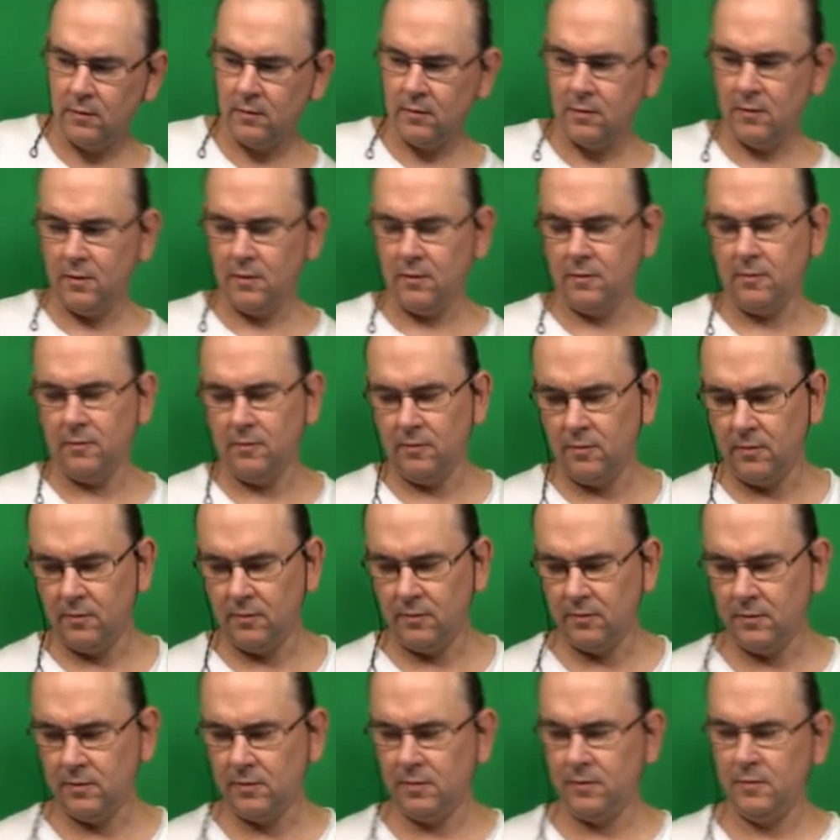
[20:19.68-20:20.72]
So,
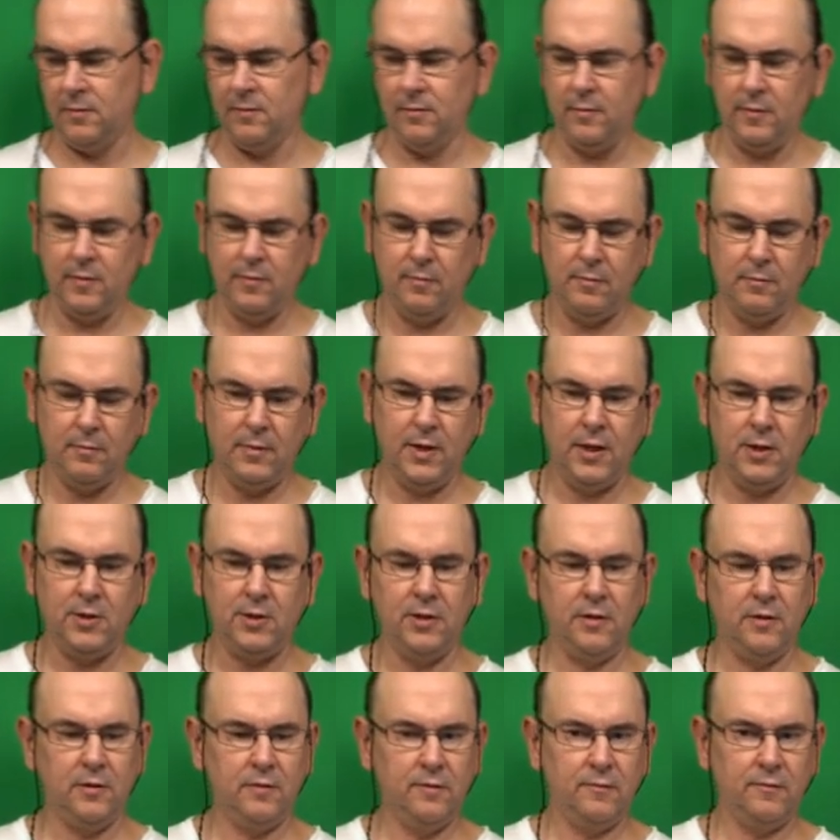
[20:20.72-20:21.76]

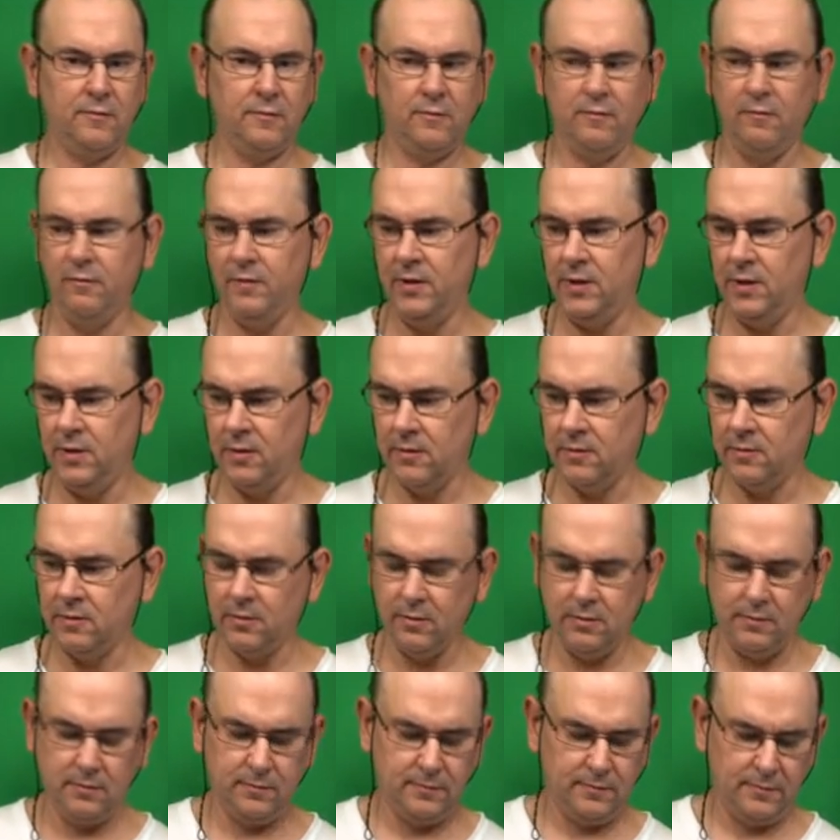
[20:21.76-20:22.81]
magic of
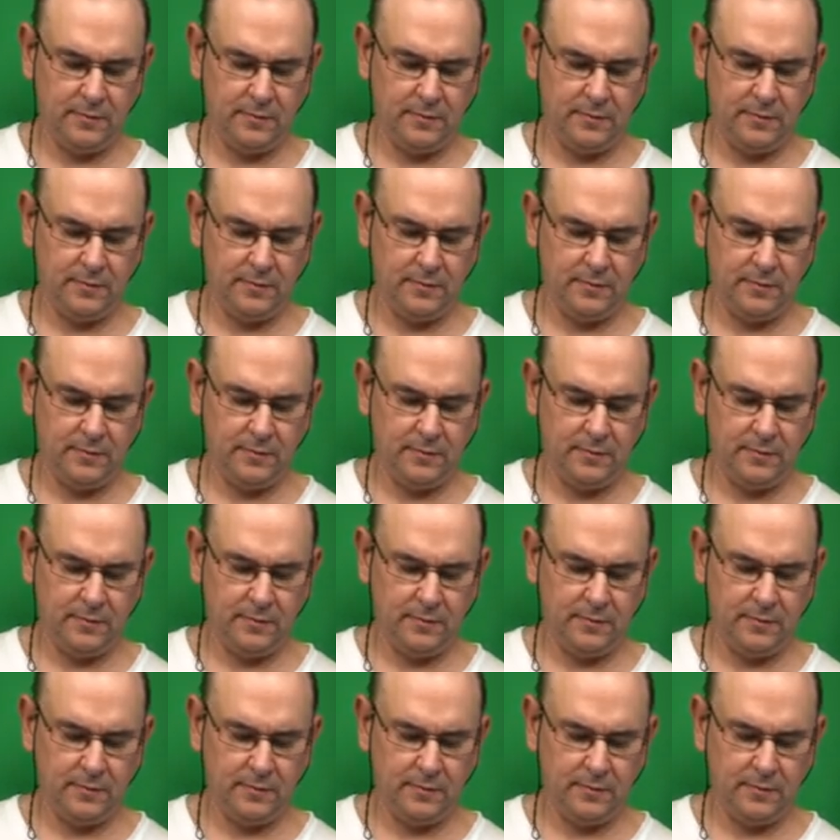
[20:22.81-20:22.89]
videos.